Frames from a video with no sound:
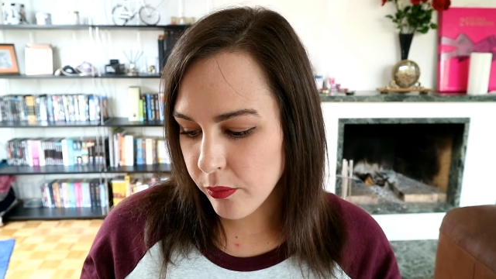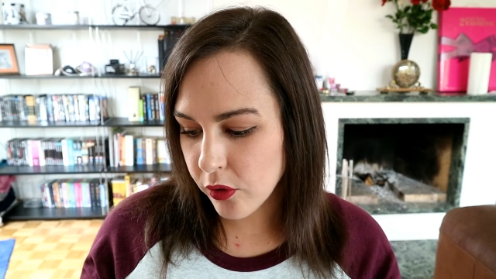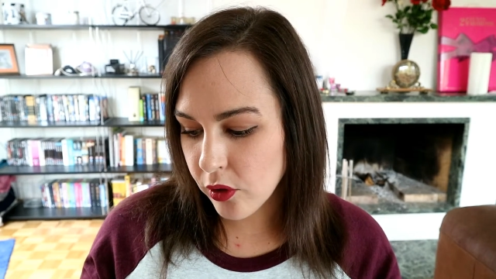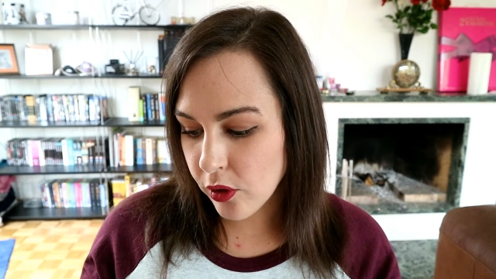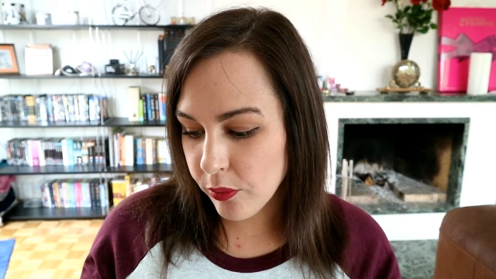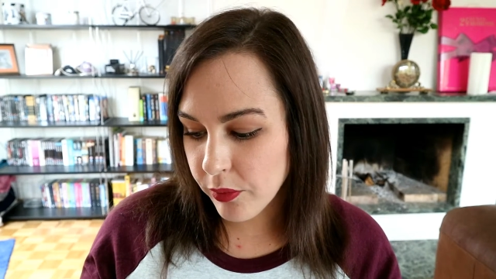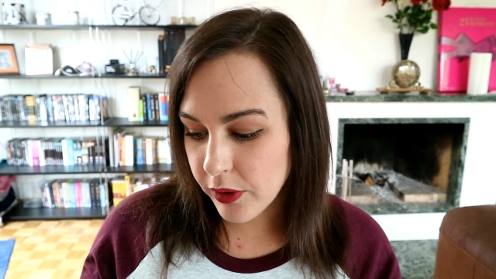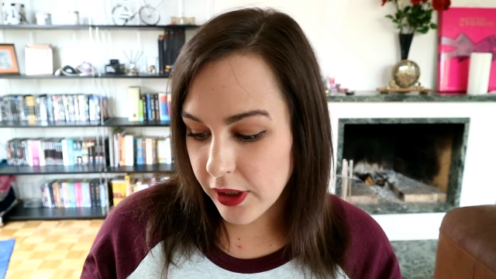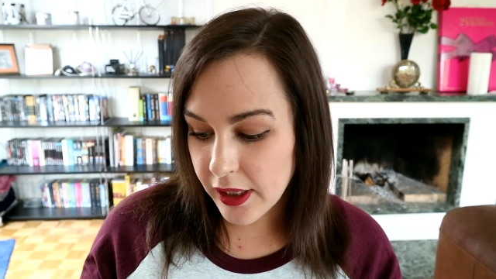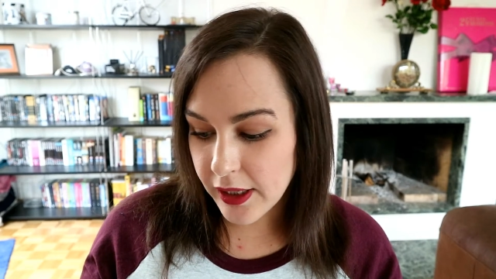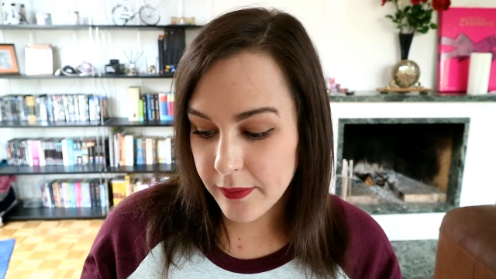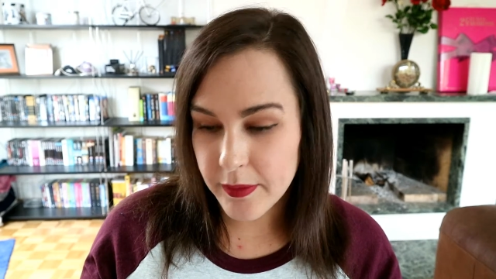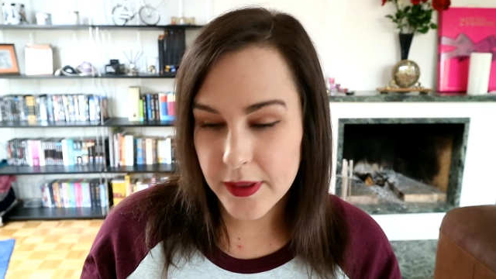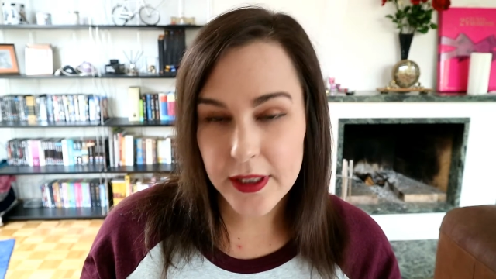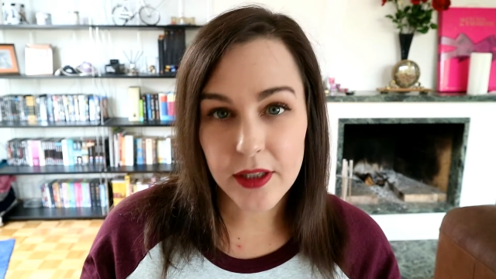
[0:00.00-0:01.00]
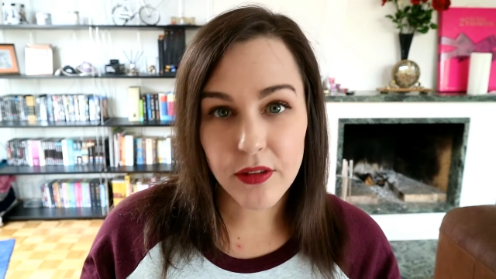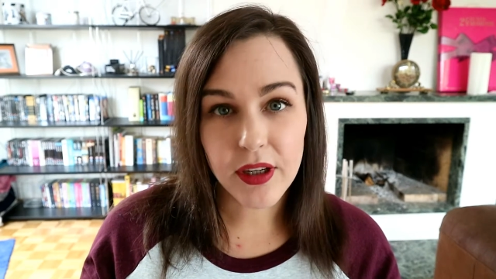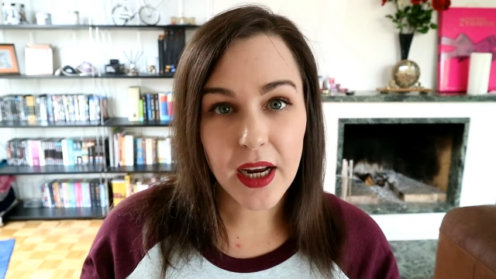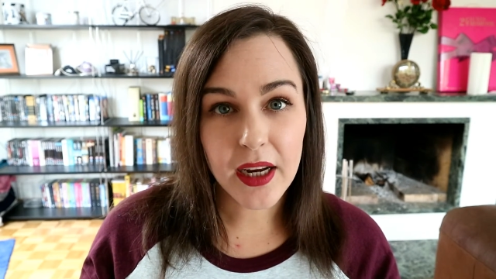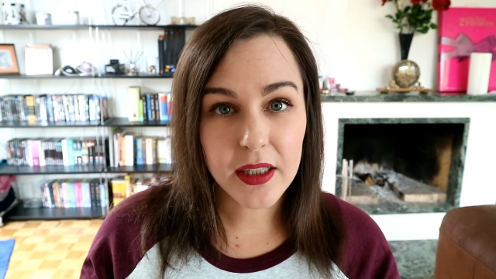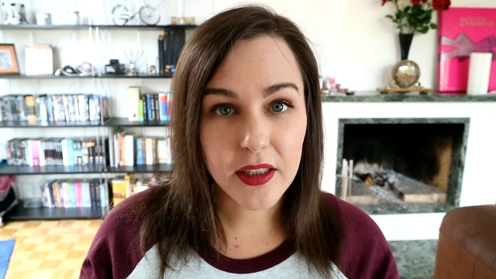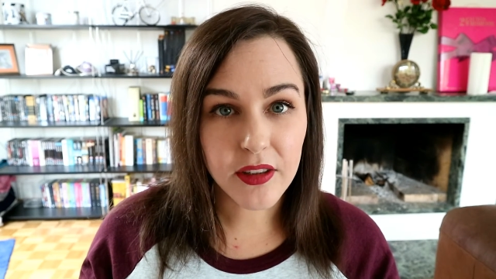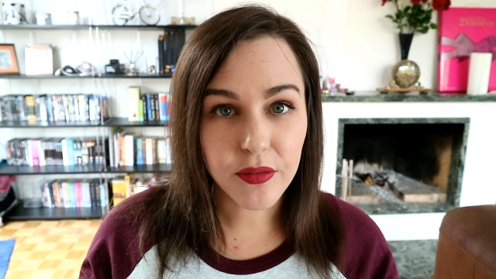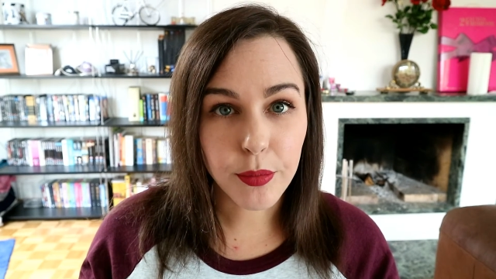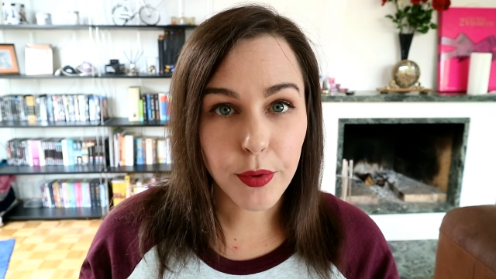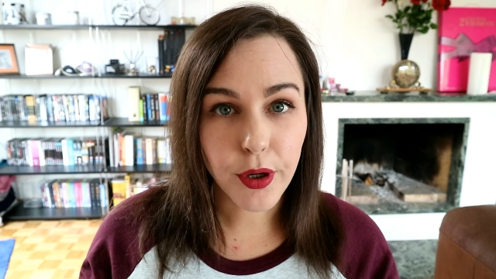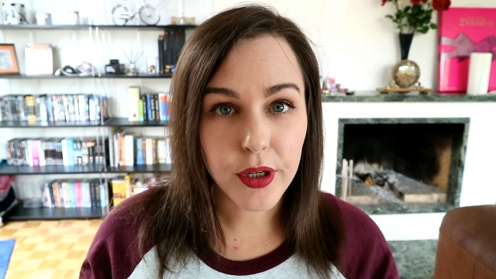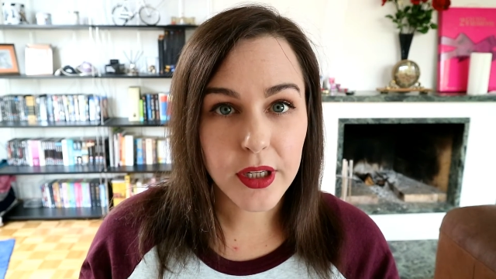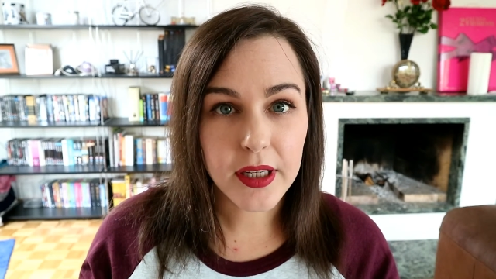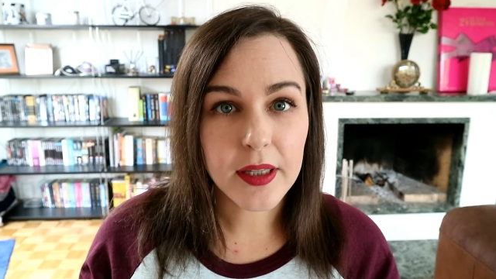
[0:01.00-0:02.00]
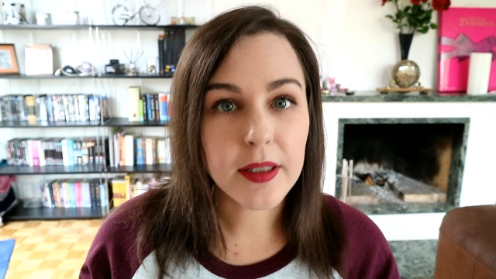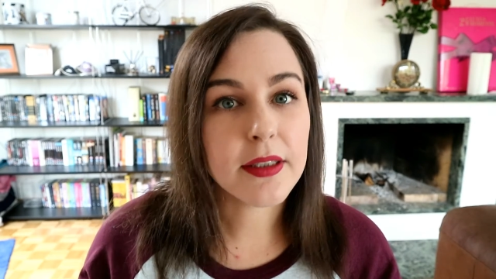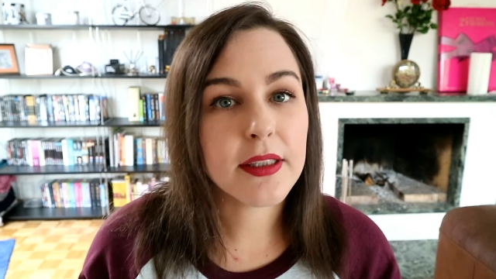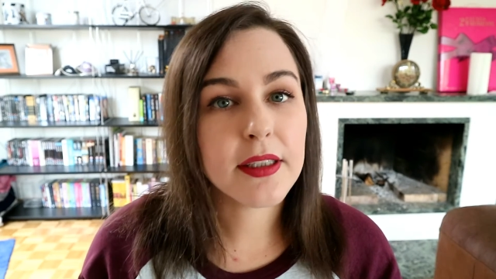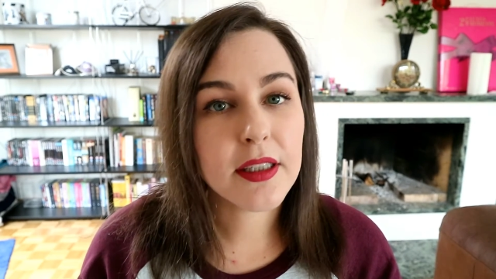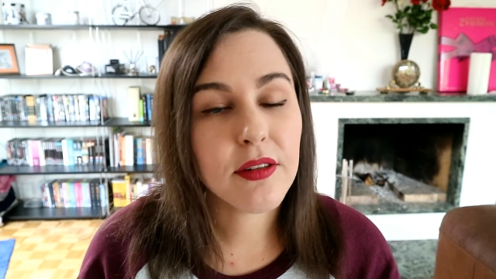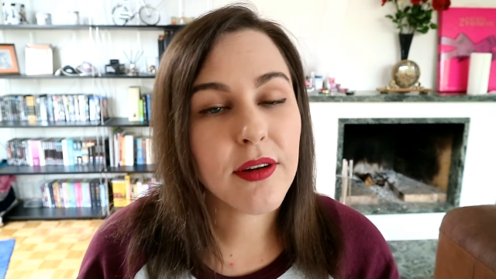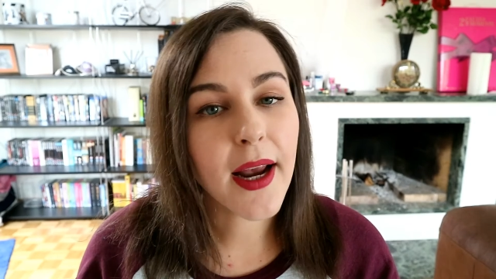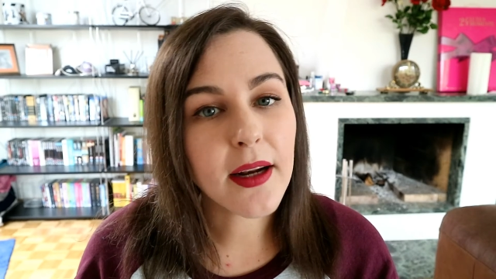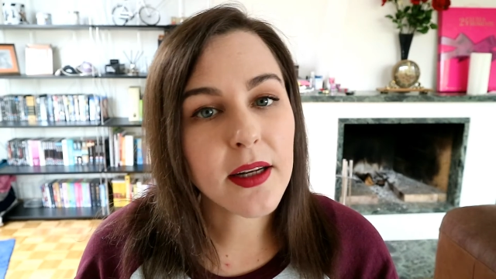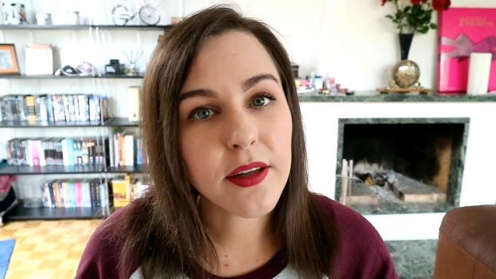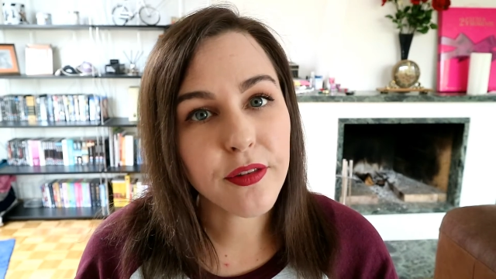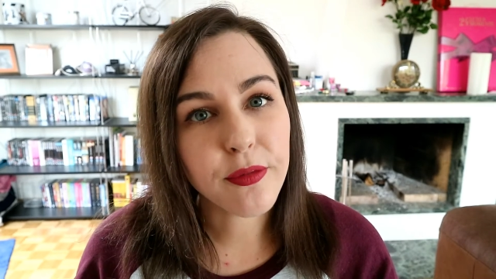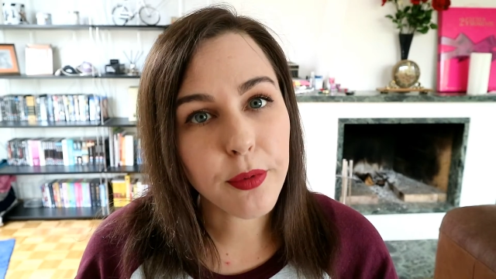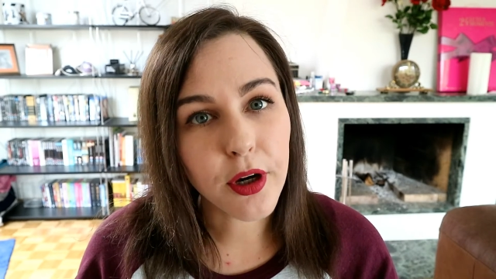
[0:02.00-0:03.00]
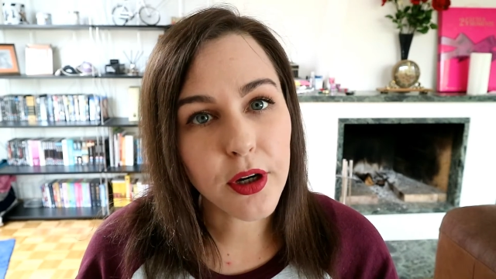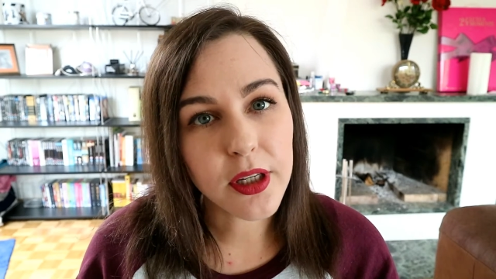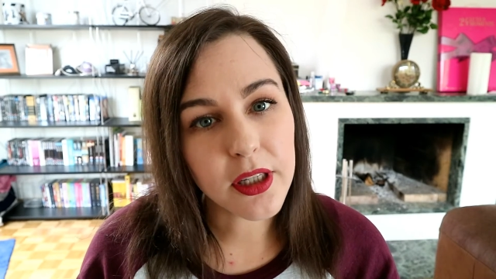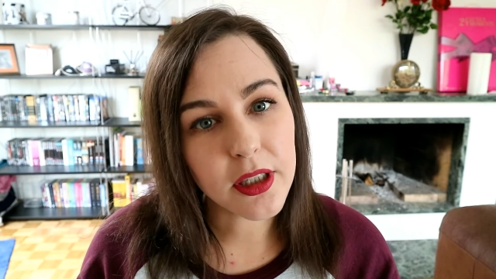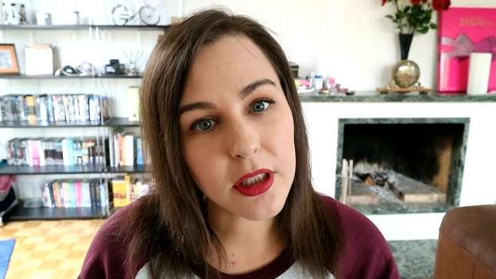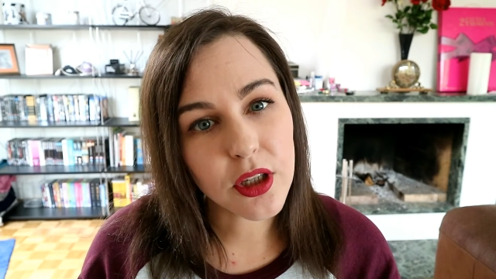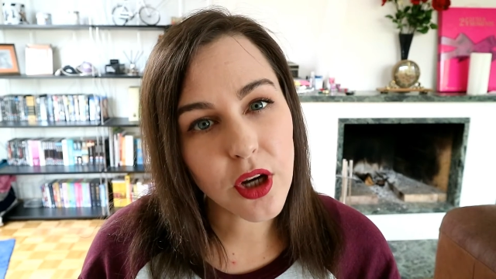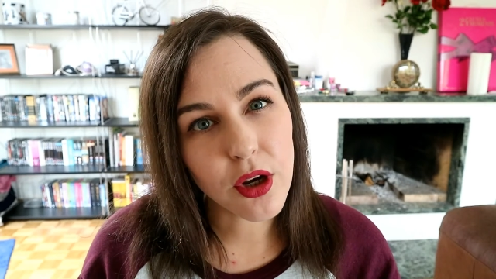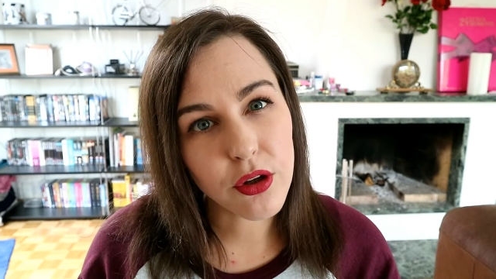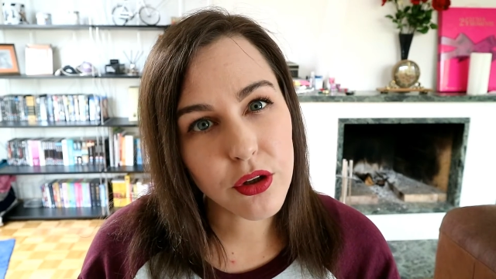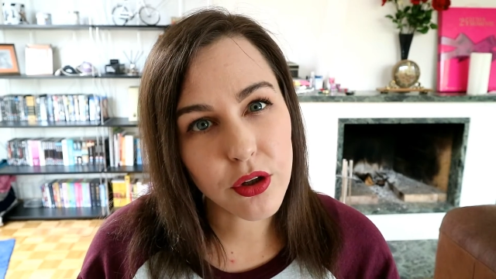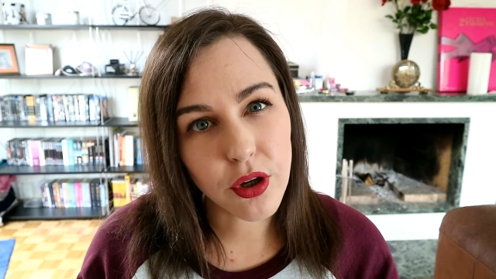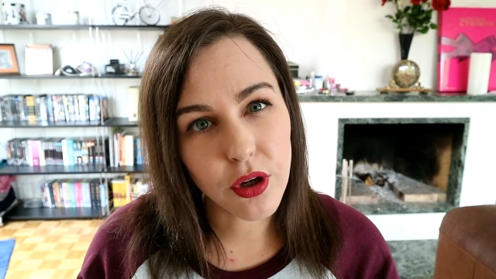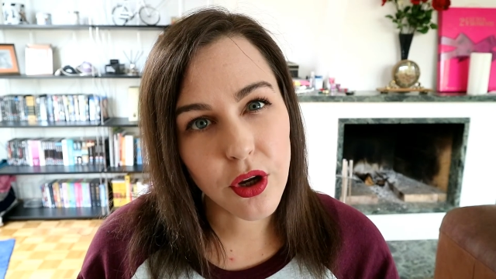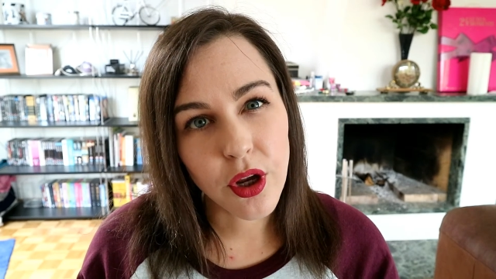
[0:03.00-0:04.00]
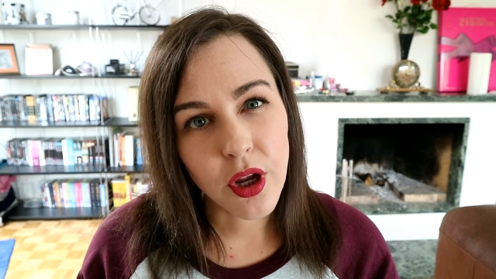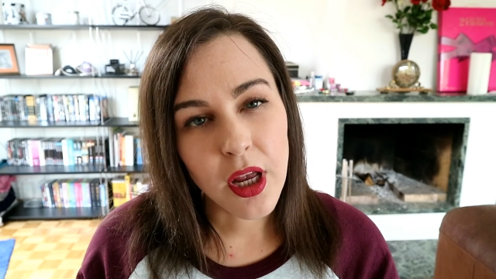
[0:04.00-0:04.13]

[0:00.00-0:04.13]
globulin, C-reactive proteins. C-reactive protein tells you